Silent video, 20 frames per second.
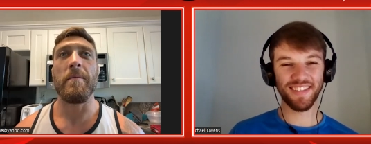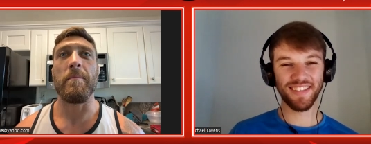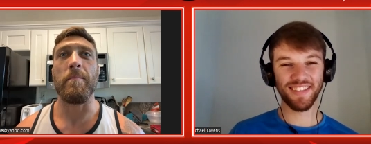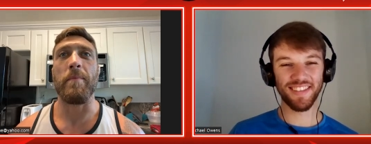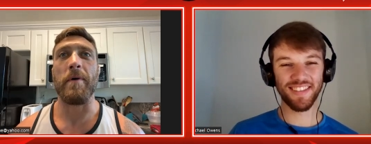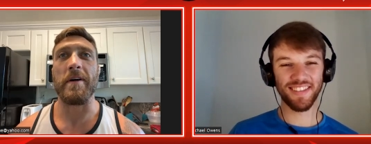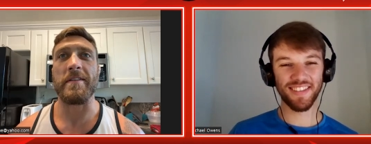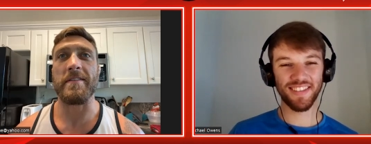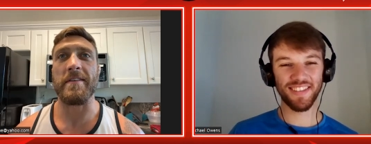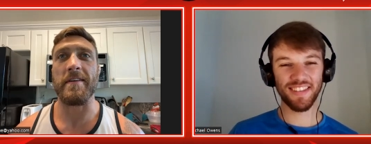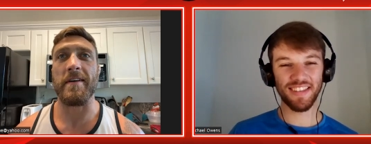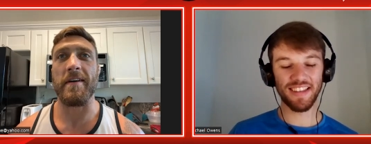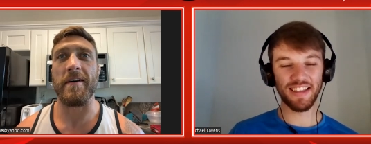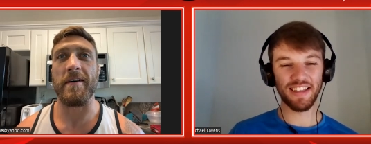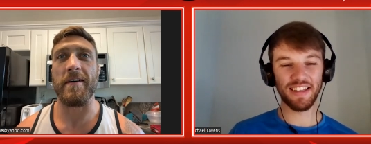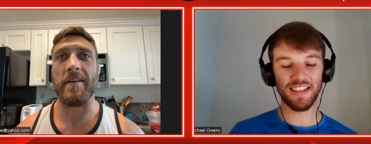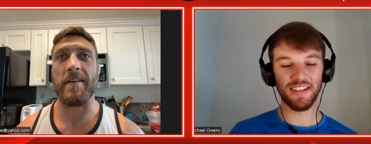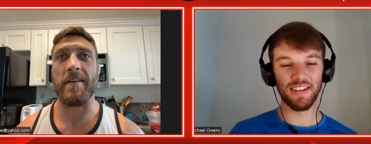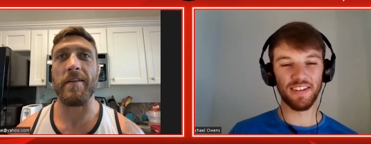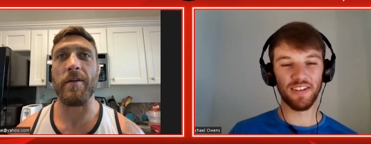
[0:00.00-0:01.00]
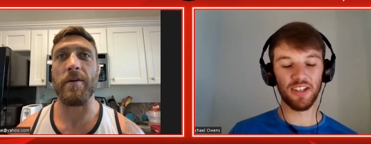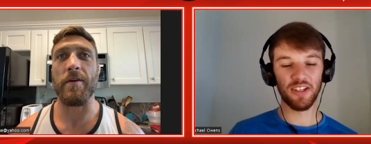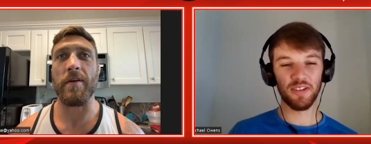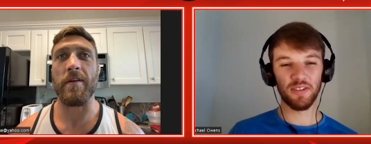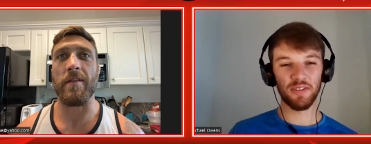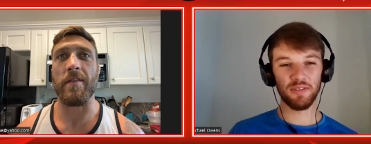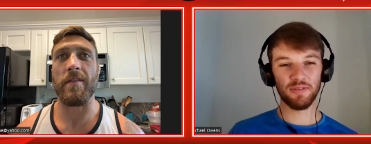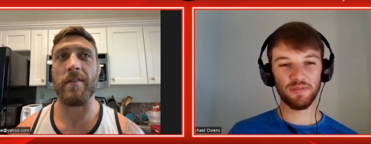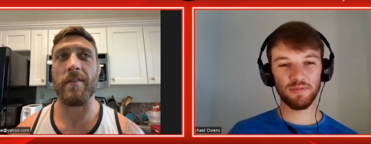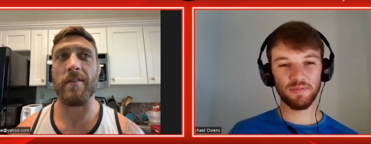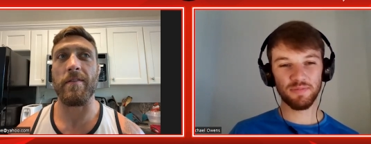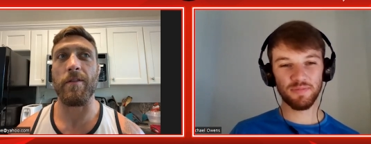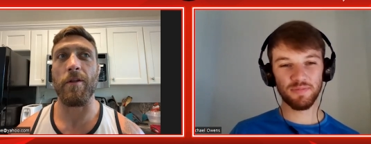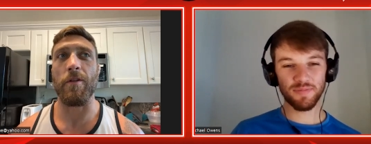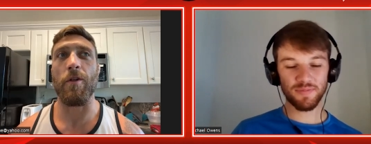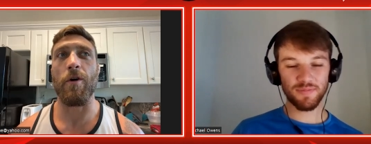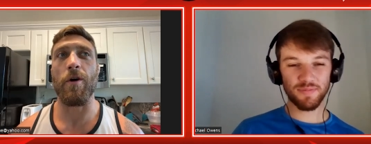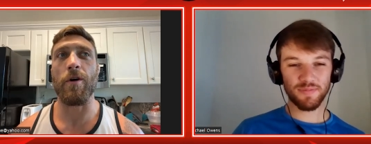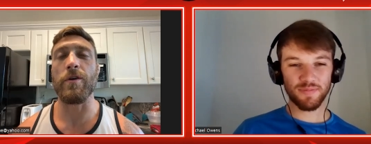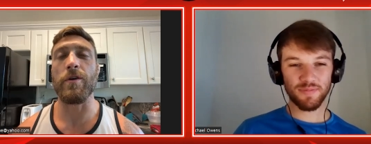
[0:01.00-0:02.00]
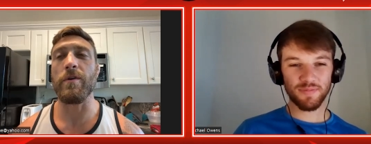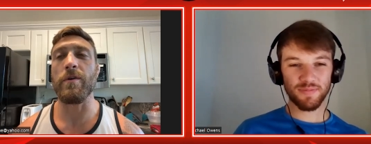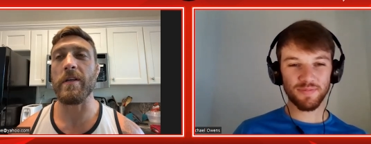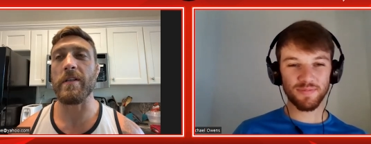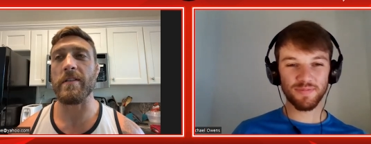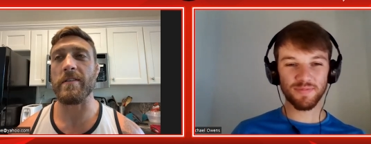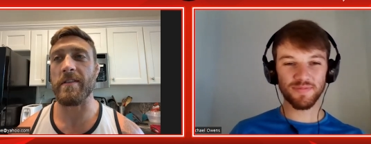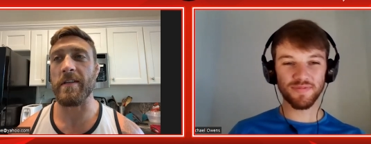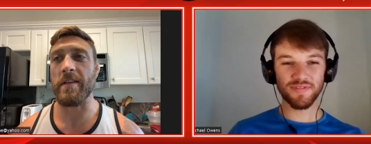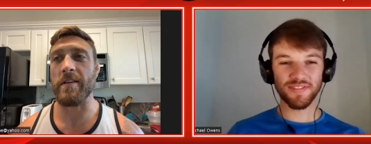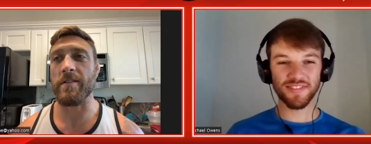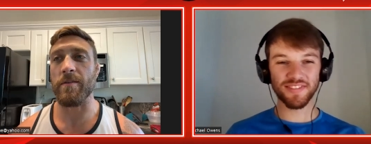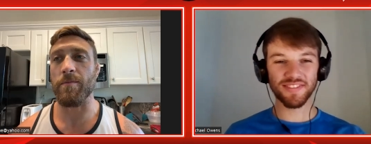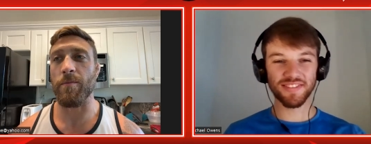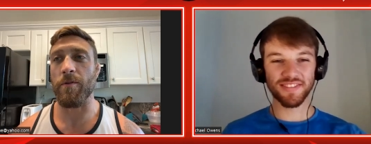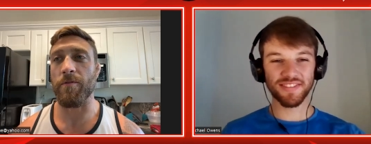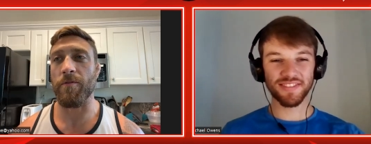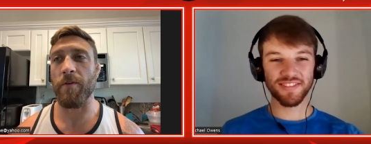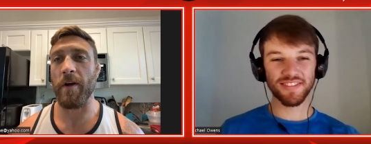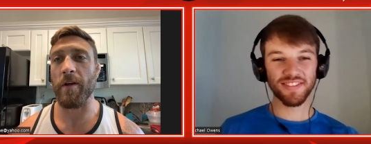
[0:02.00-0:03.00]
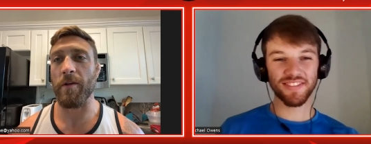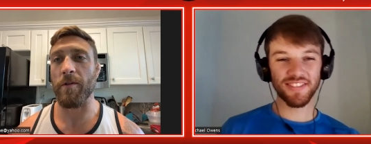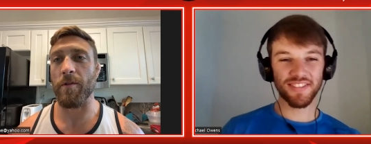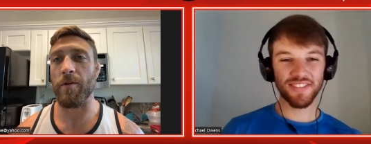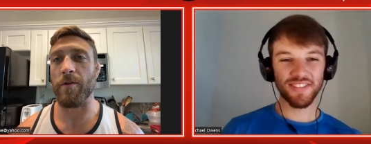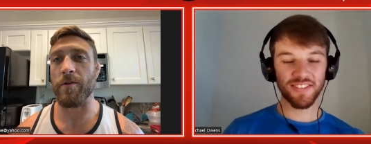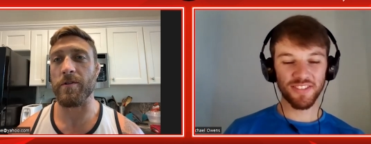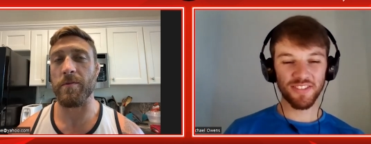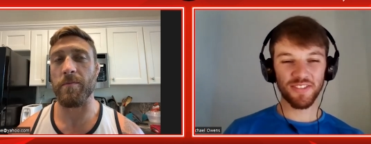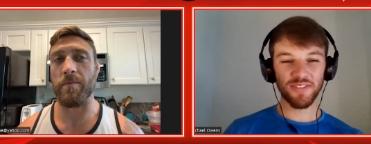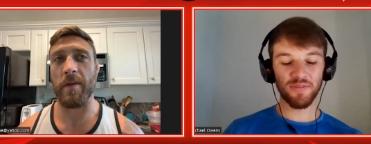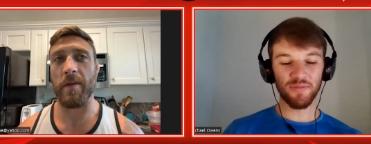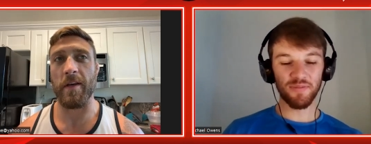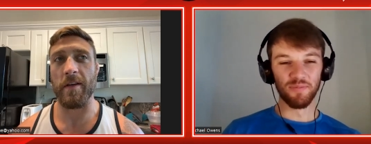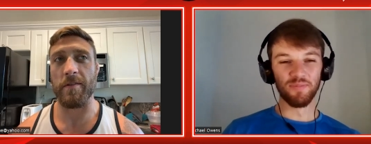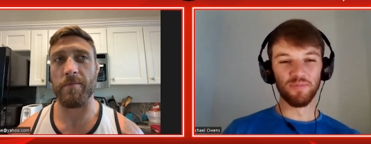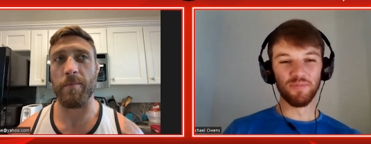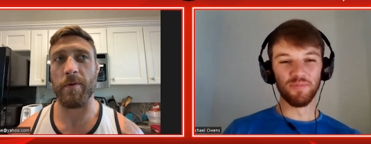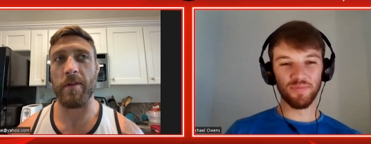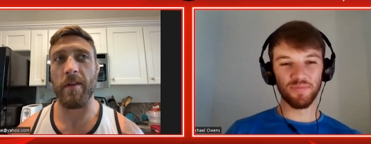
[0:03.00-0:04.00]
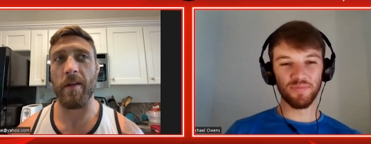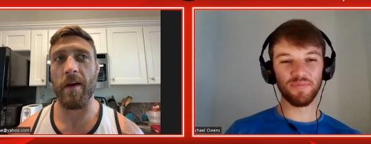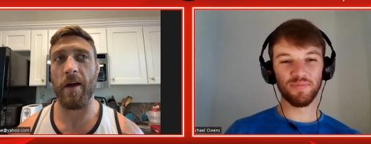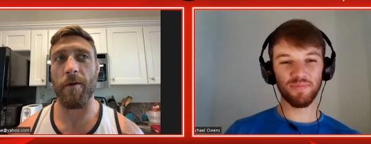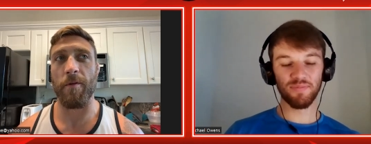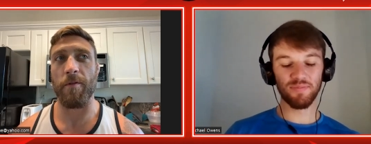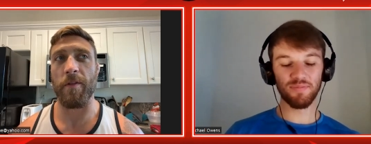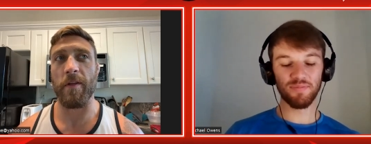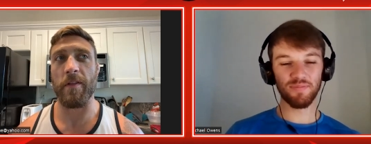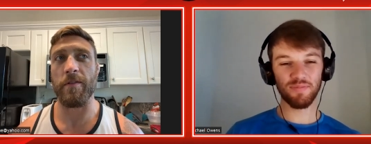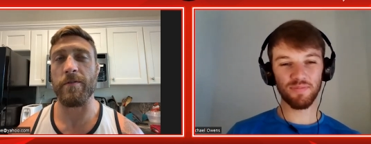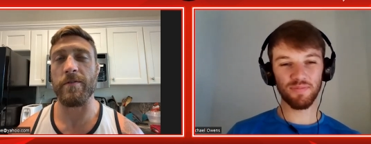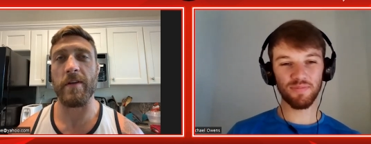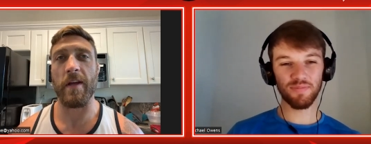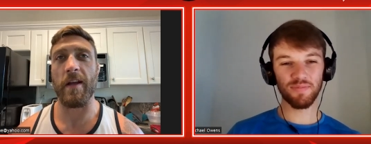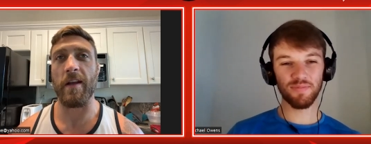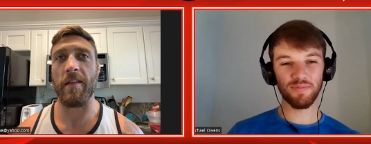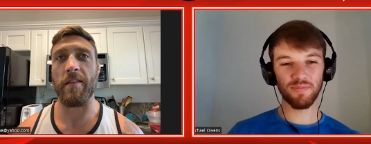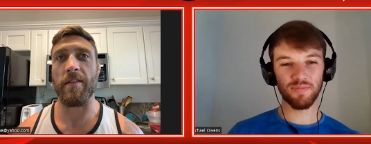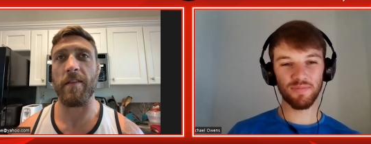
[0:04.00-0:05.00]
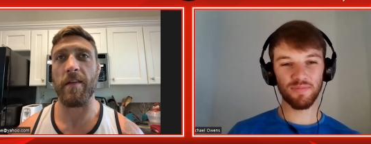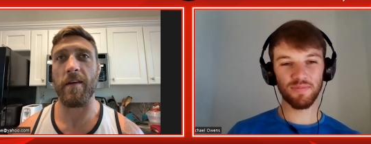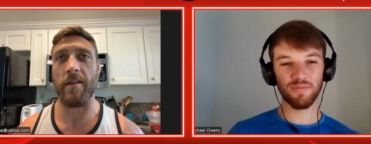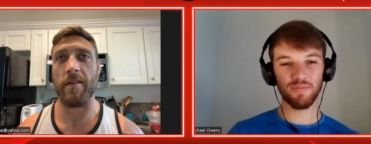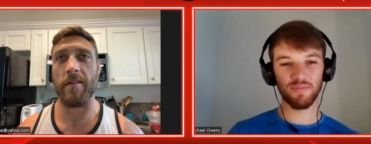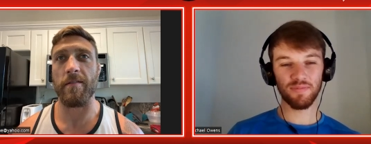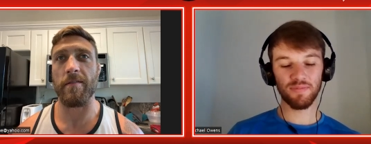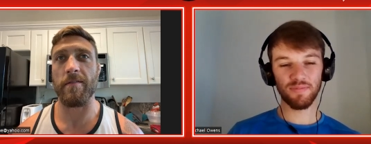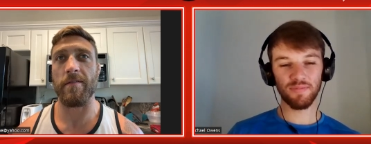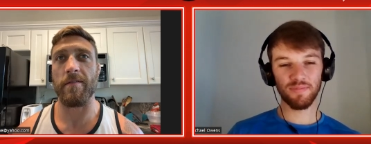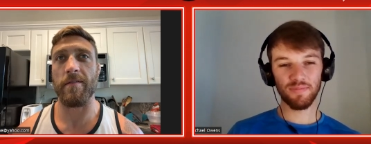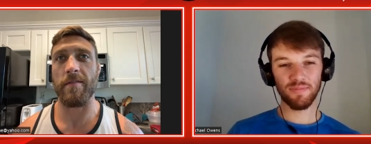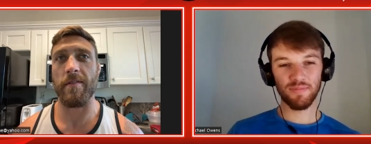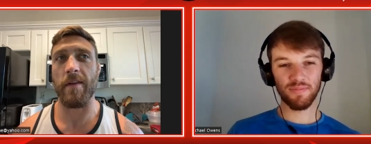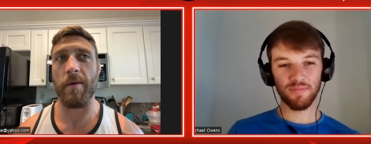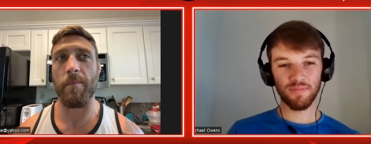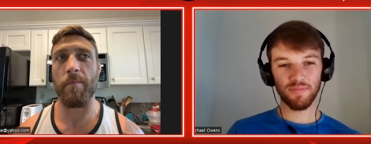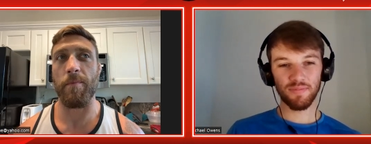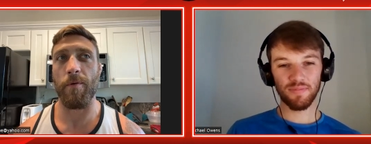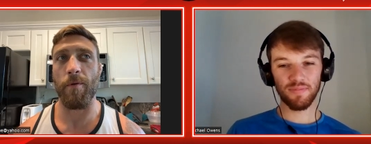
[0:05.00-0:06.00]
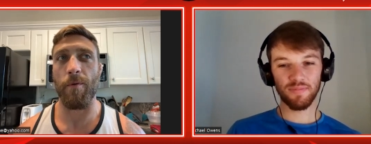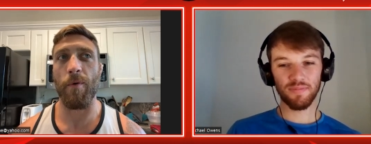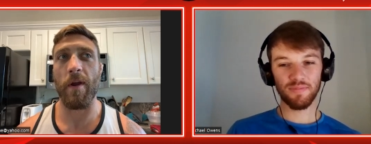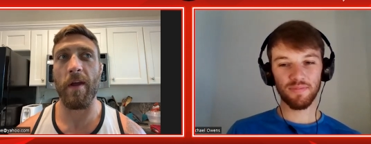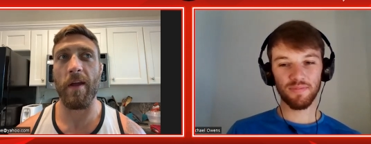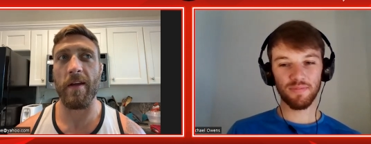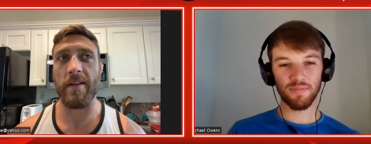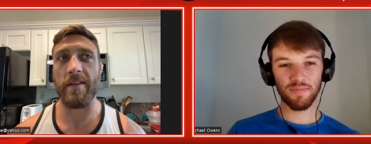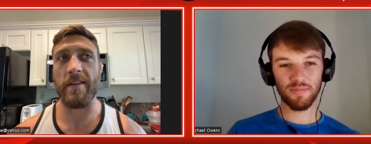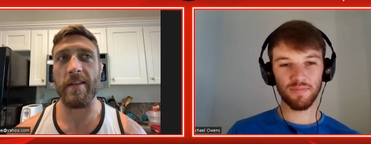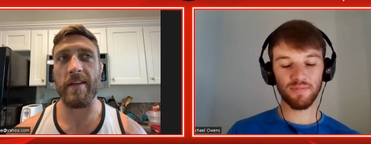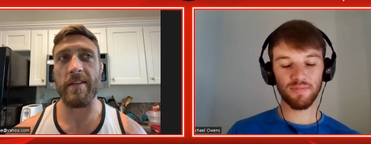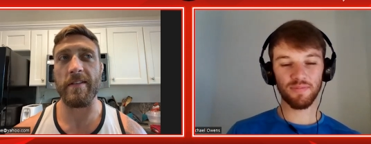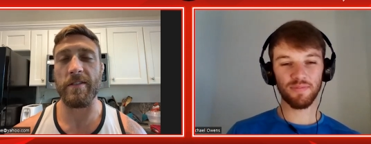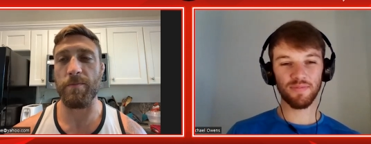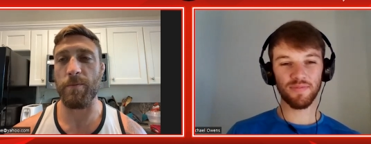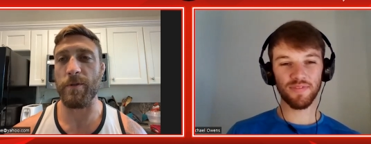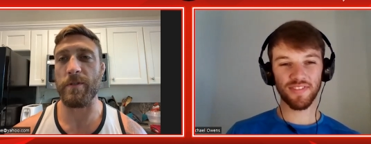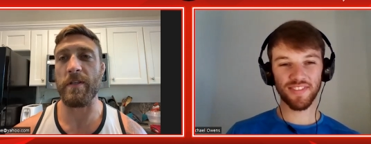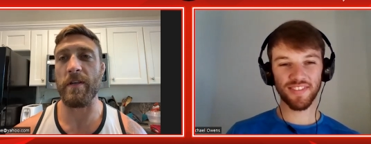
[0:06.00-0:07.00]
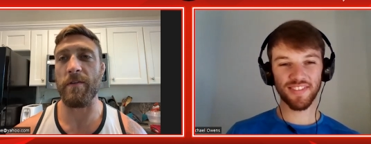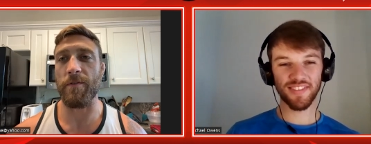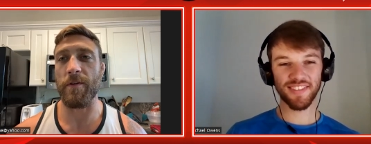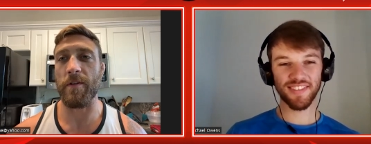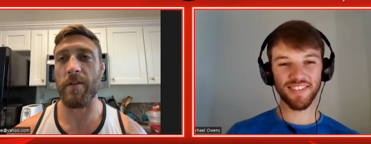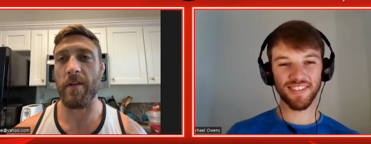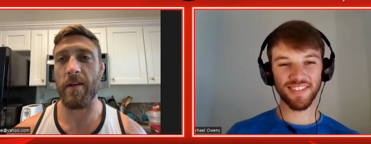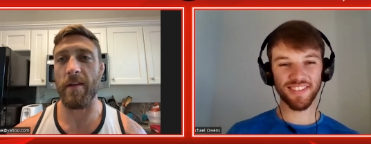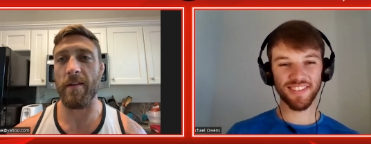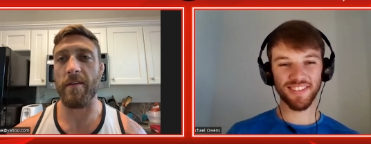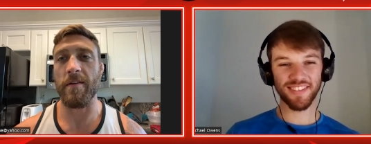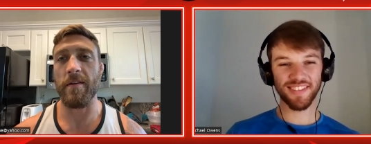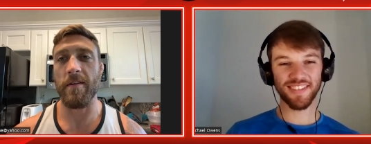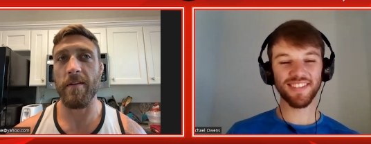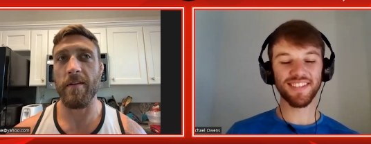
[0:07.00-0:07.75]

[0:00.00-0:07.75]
Speaker 1: But uh, you know, it, the longer you get to see someone fight, you learn some things. But I don't think there's anything that Pereira did specifically